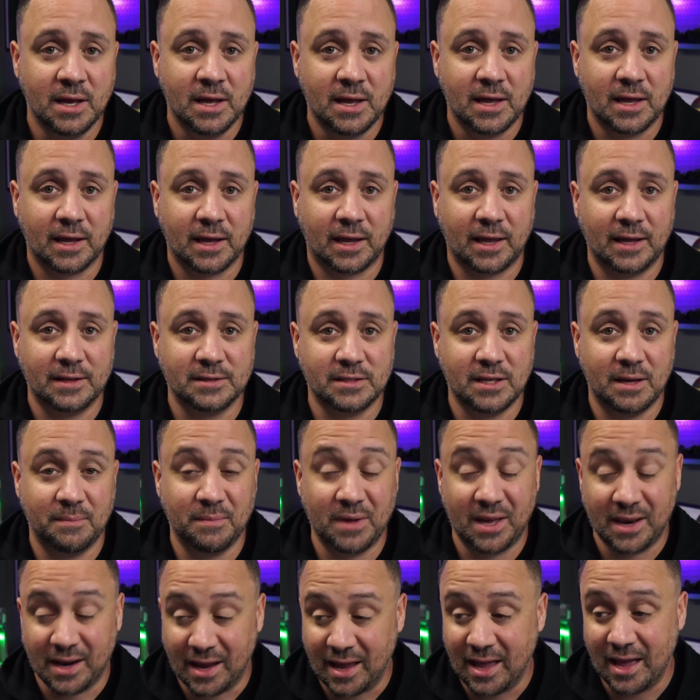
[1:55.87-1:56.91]
against them.
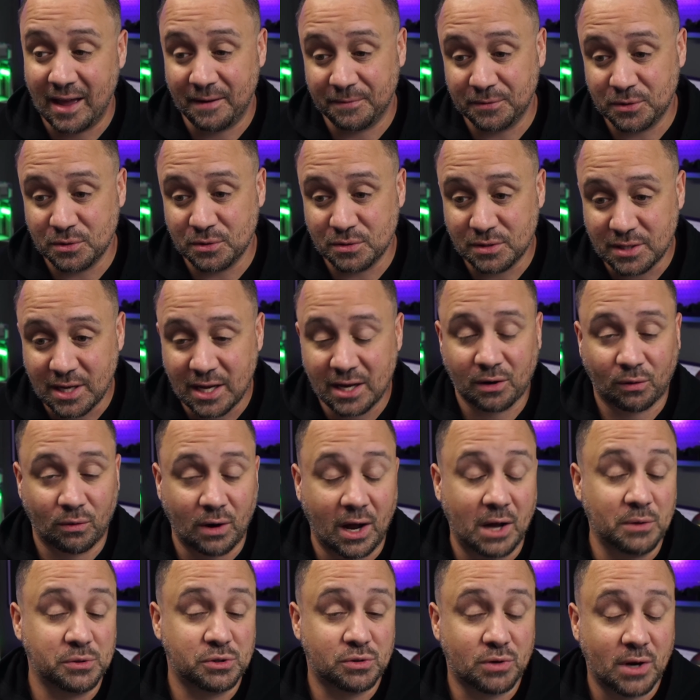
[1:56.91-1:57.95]
And I have to say,
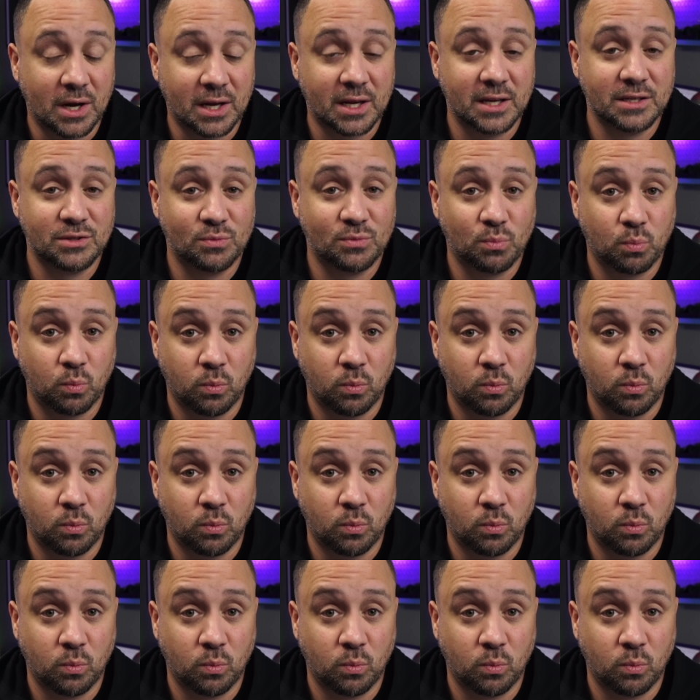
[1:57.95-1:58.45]
CrowdStrike is